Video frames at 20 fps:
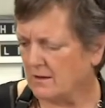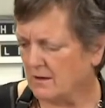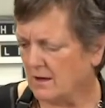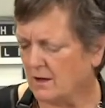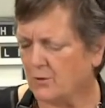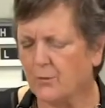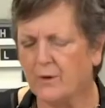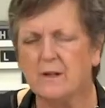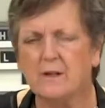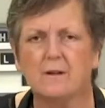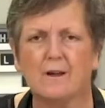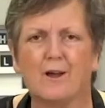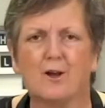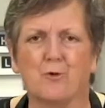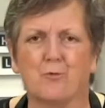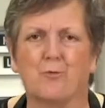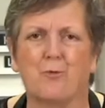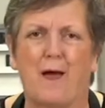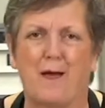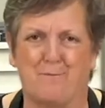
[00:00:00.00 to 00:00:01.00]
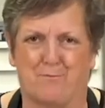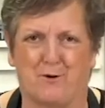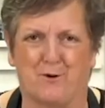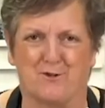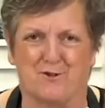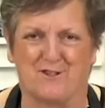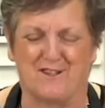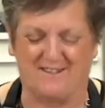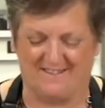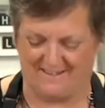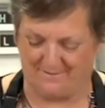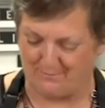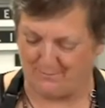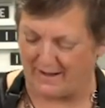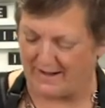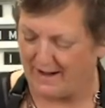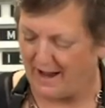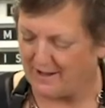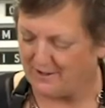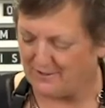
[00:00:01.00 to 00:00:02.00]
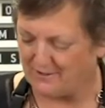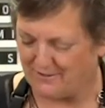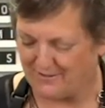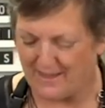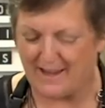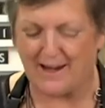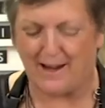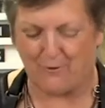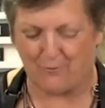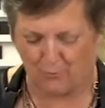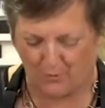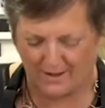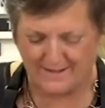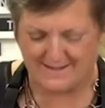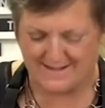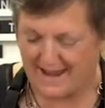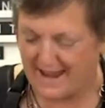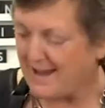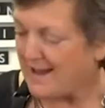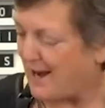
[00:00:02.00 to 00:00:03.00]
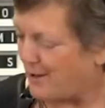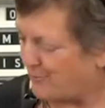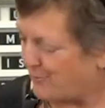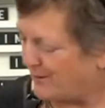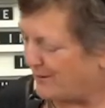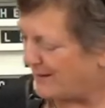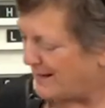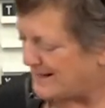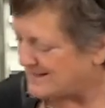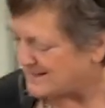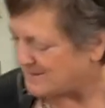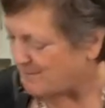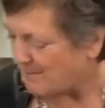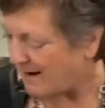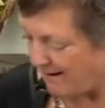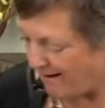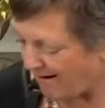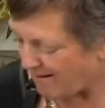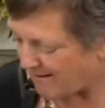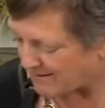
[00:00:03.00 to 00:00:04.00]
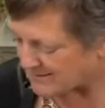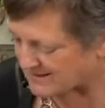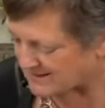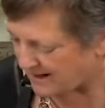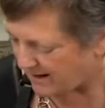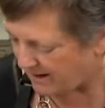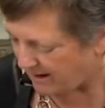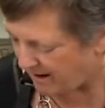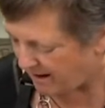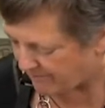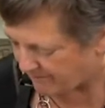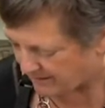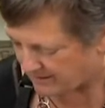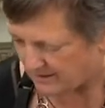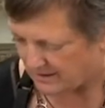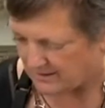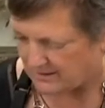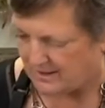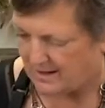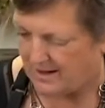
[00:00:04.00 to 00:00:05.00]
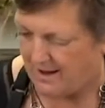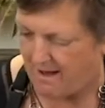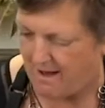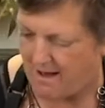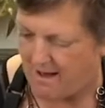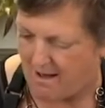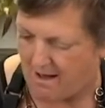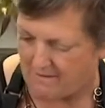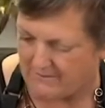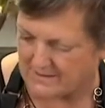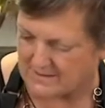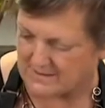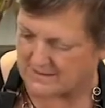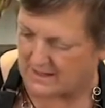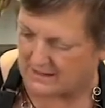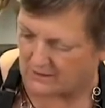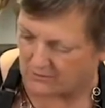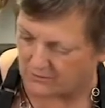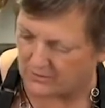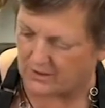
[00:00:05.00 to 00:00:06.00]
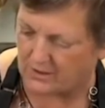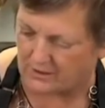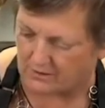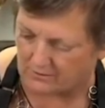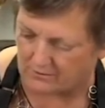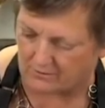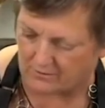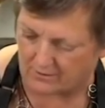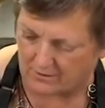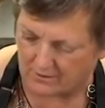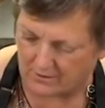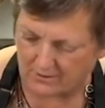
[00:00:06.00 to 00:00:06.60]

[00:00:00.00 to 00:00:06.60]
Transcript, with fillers: a green, yellow, red person. But I, then I, one day I realized in house, everything that I have is like green,